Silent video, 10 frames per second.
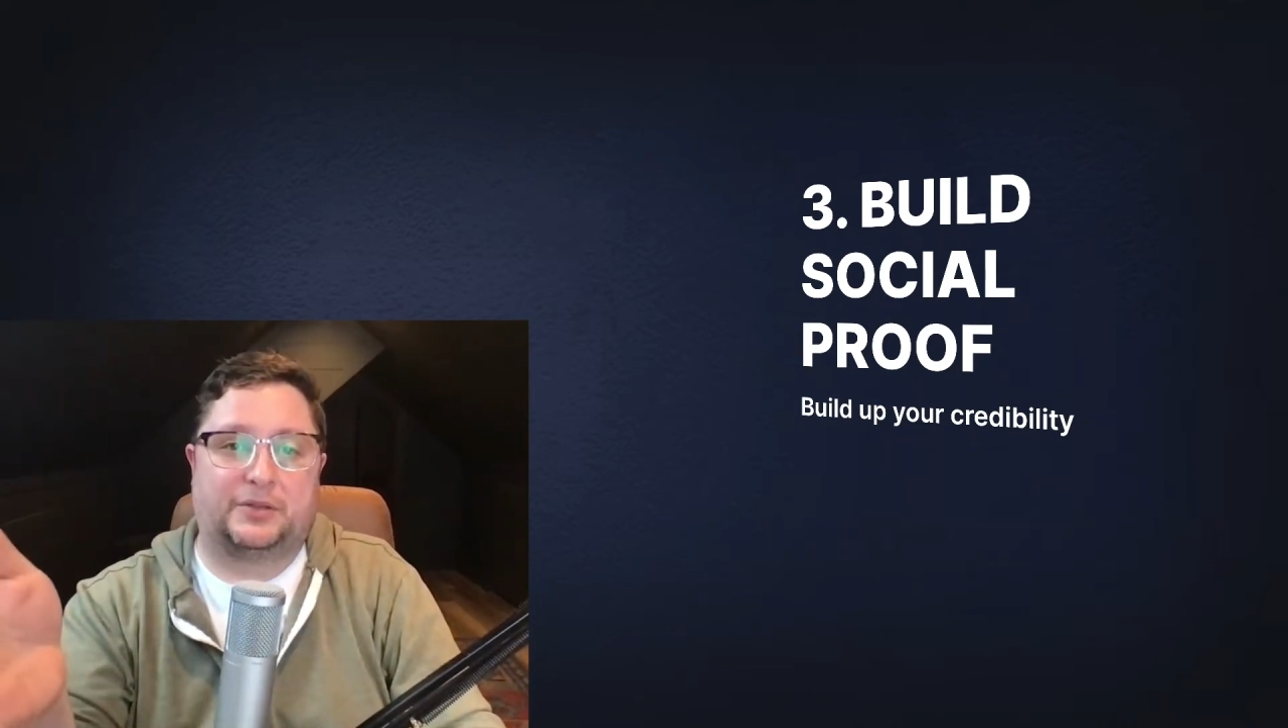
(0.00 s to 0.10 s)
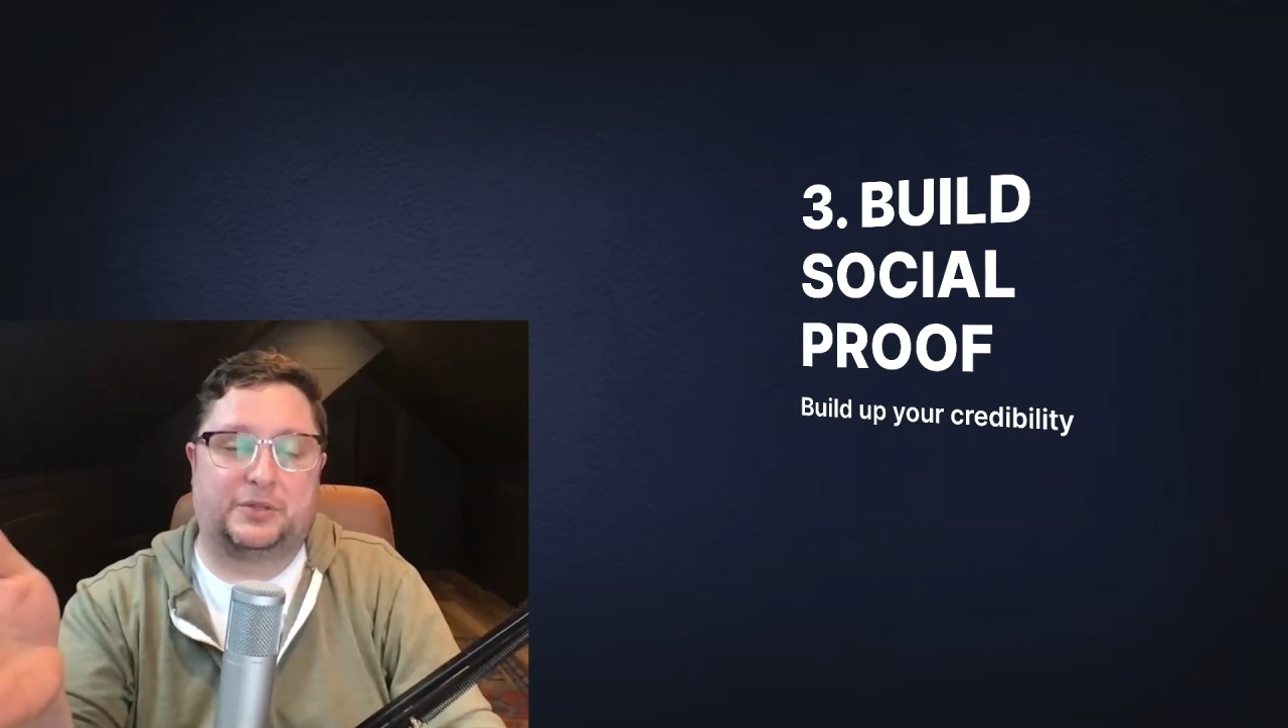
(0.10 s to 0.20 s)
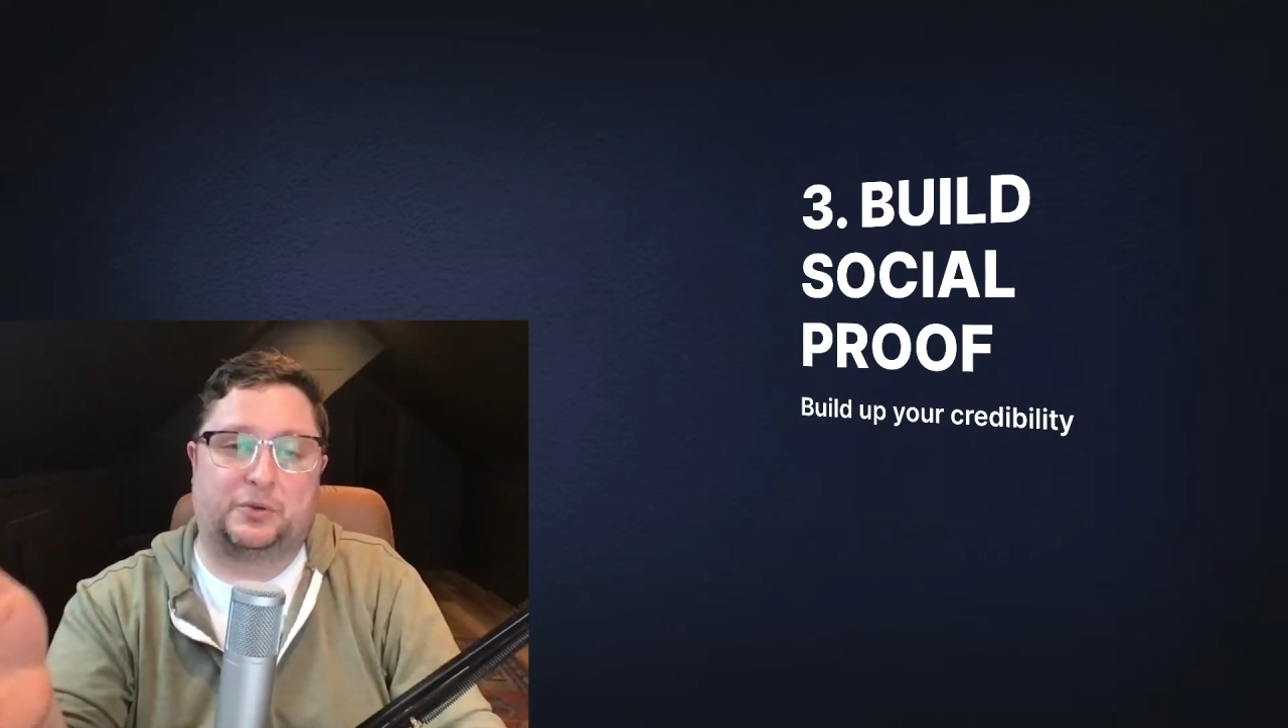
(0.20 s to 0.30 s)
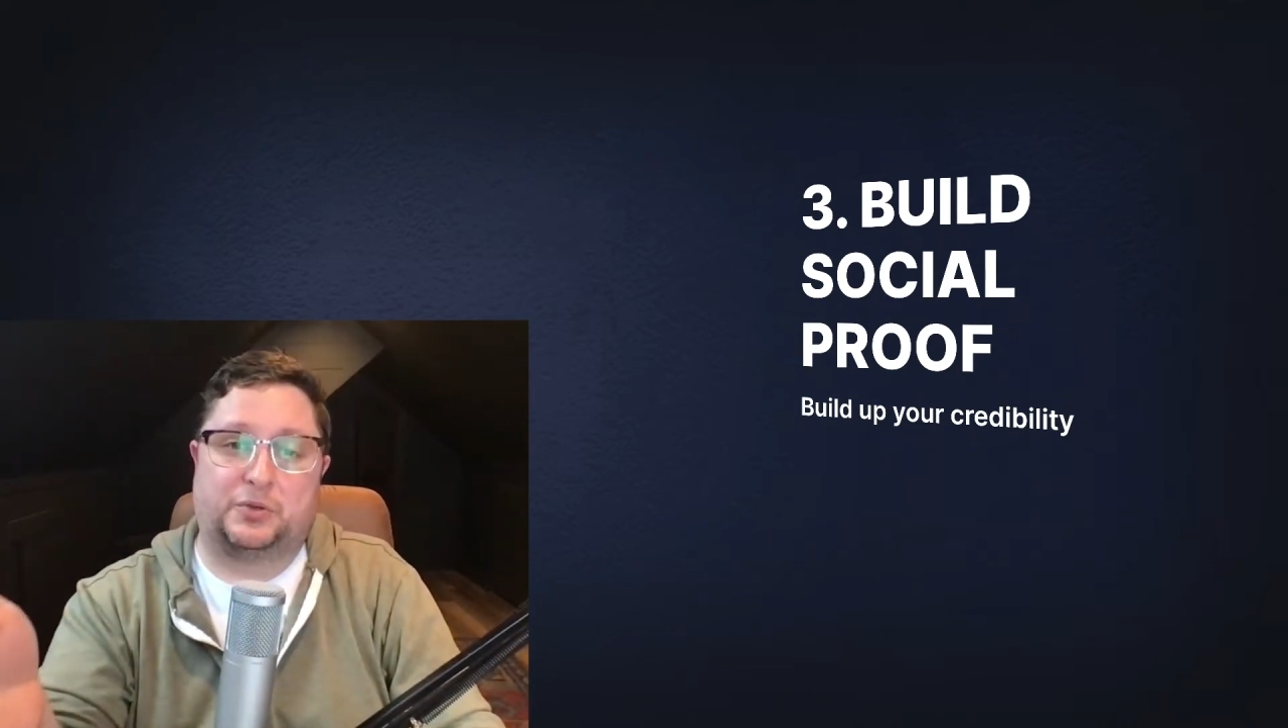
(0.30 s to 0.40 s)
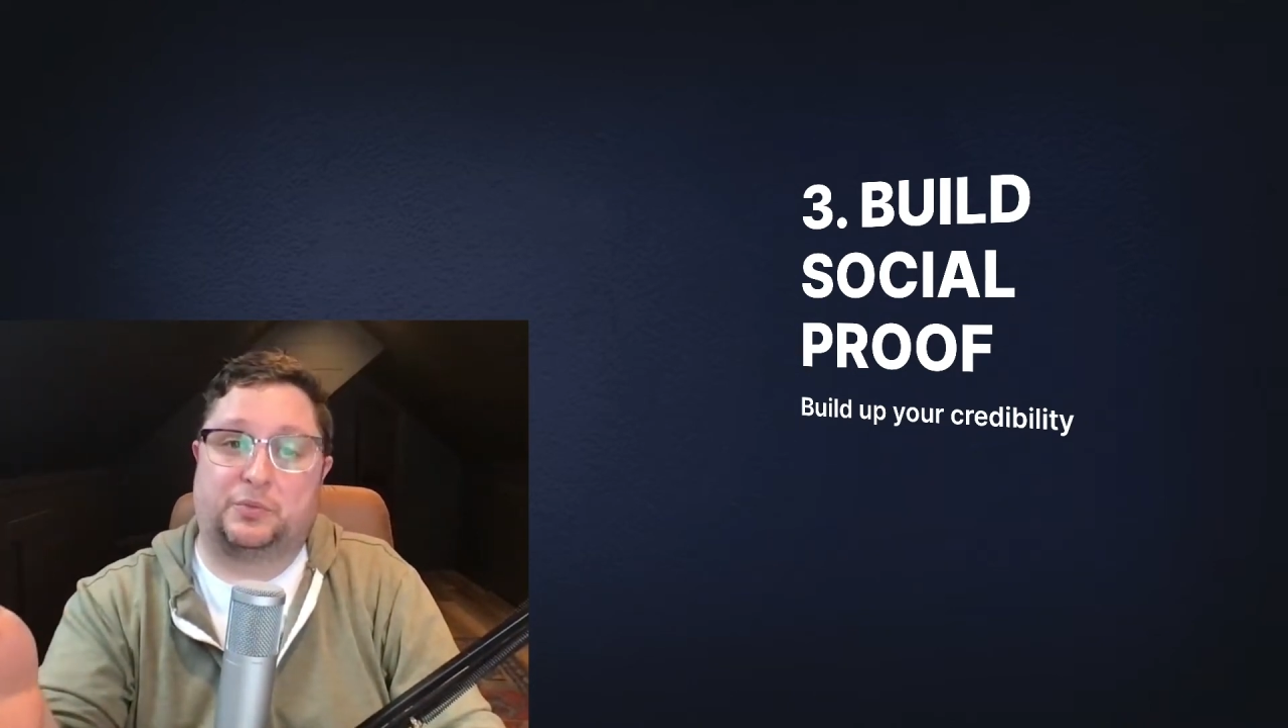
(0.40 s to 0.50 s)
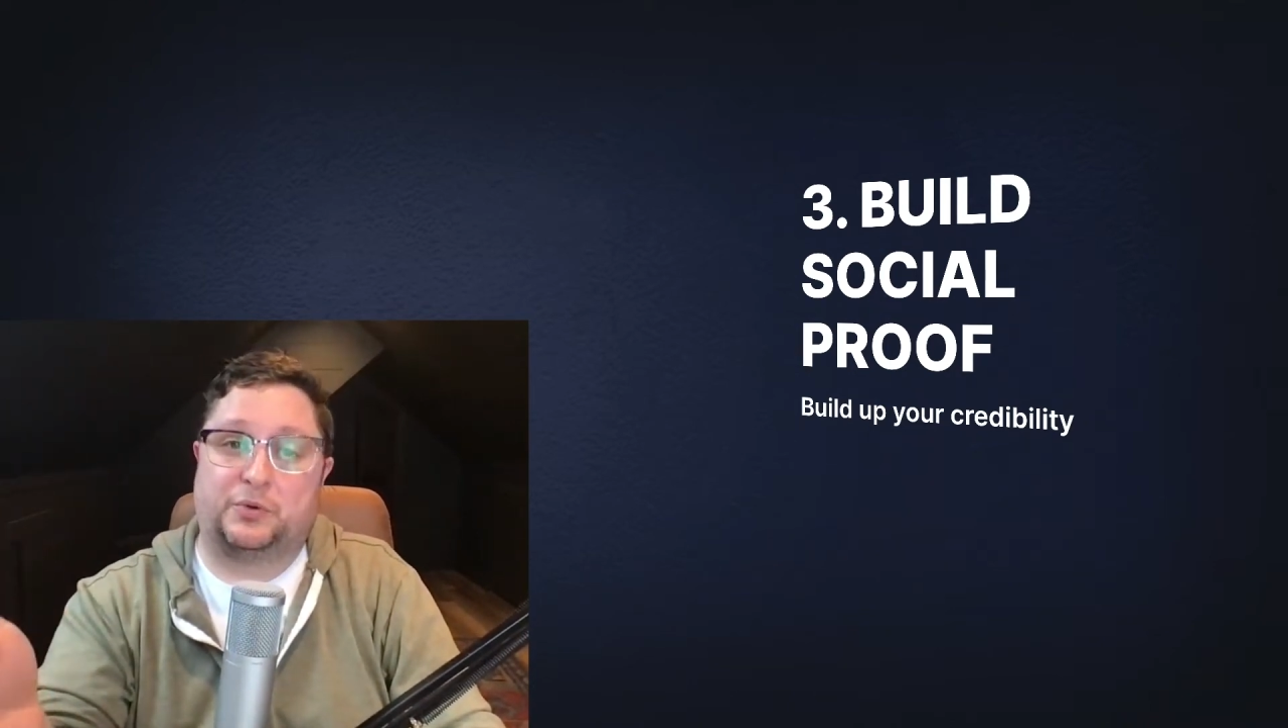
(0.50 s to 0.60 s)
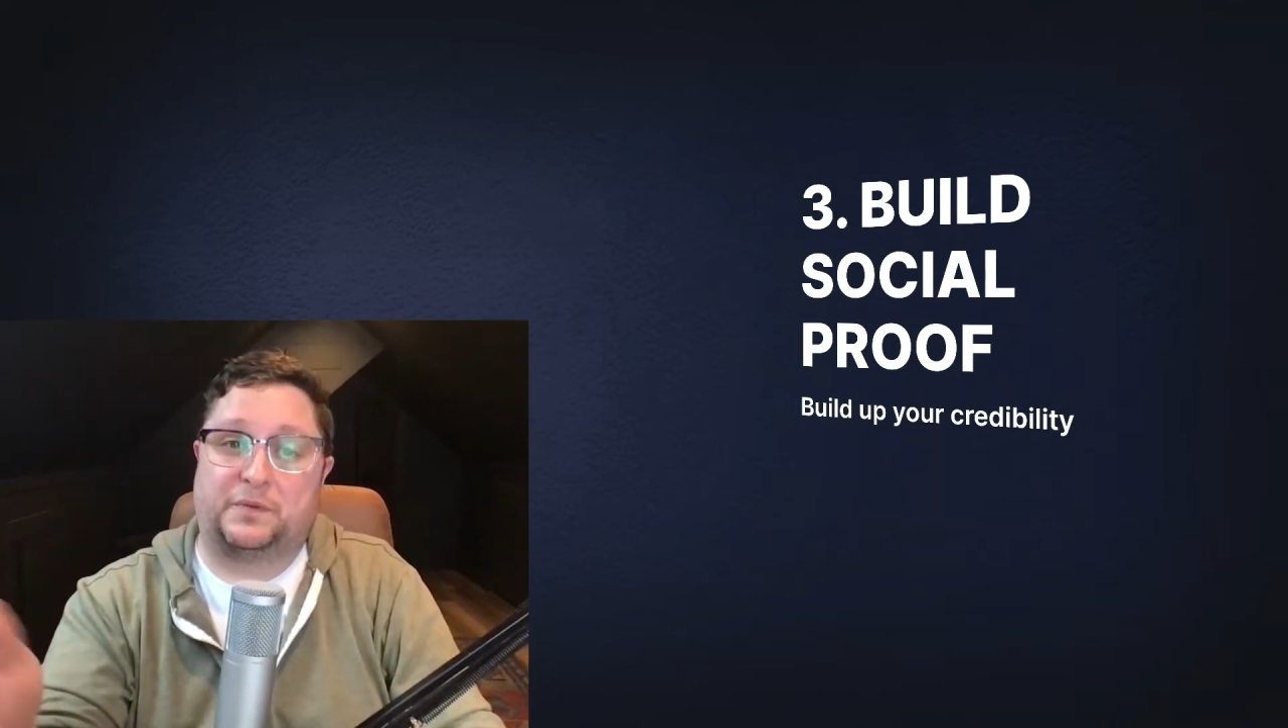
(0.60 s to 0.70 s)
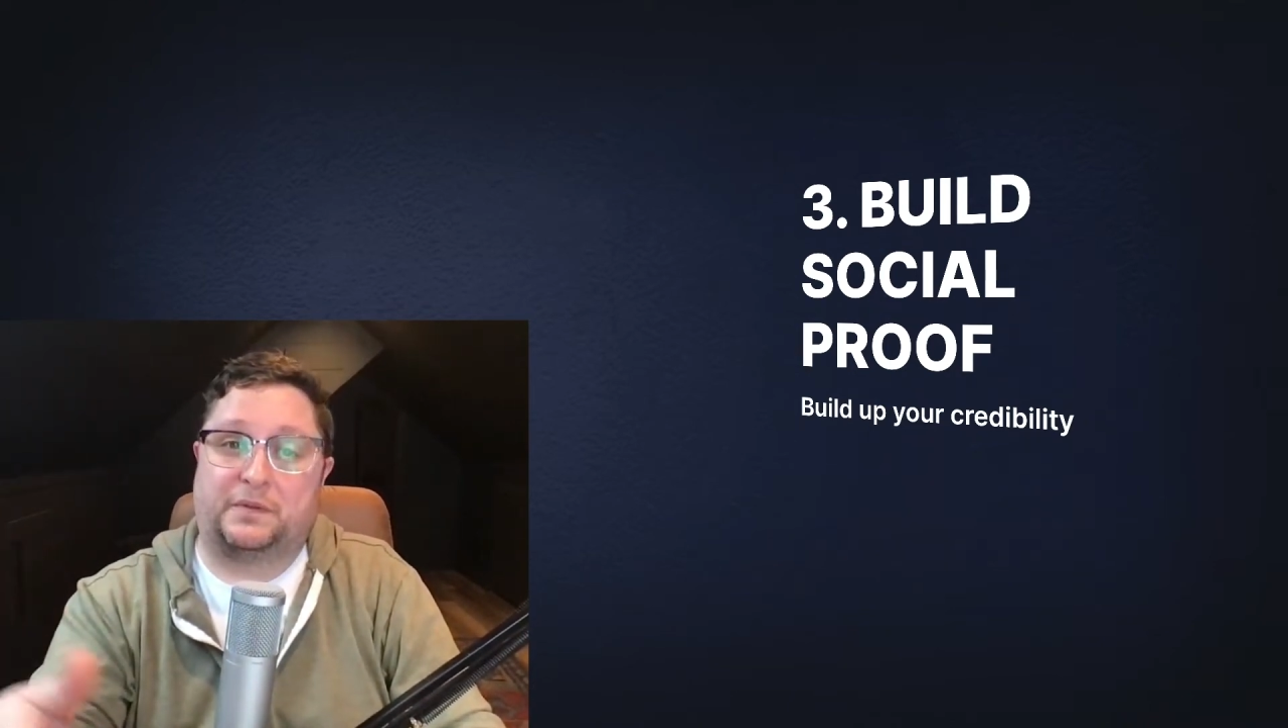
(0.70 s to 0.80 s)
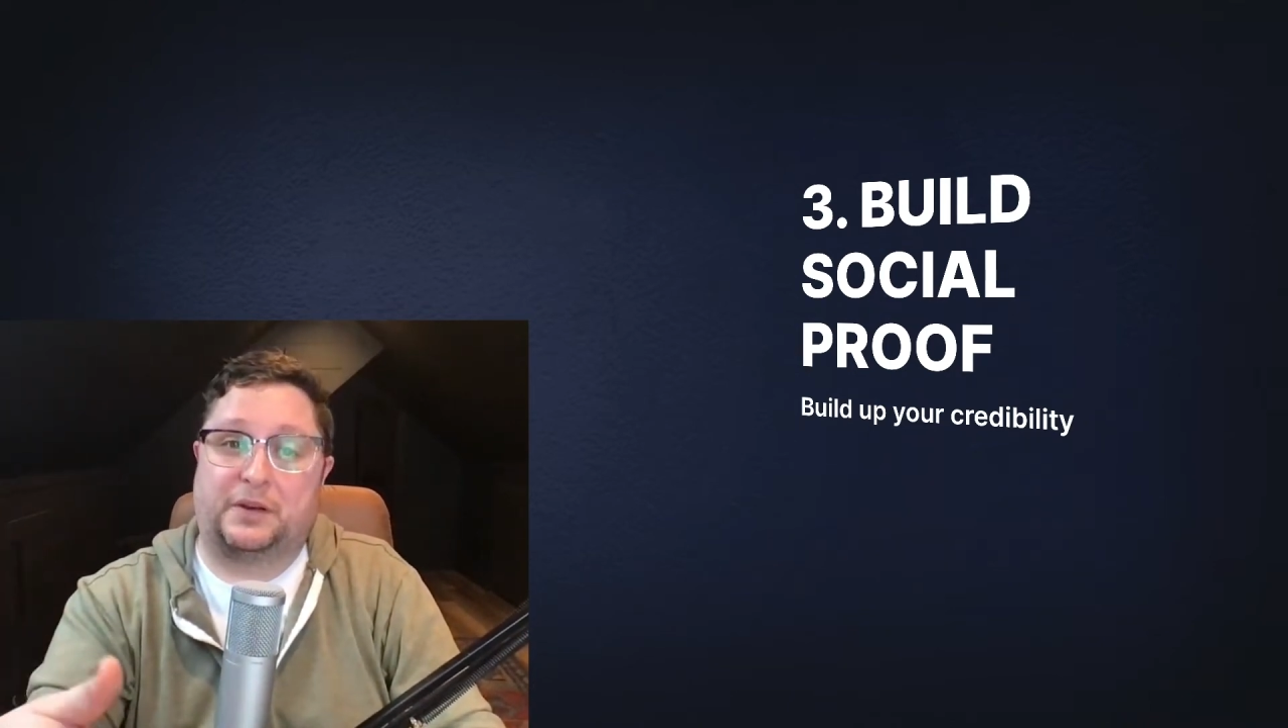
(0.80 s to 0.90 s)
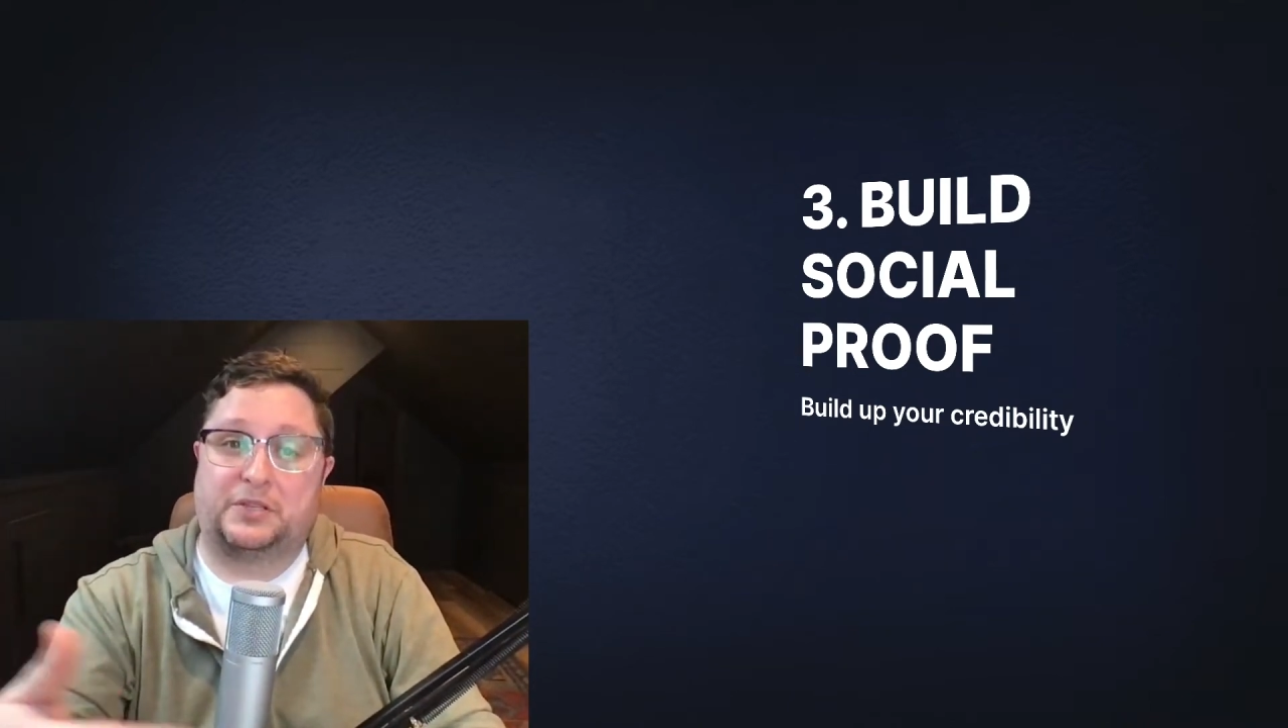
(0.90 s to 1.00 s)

social proof in very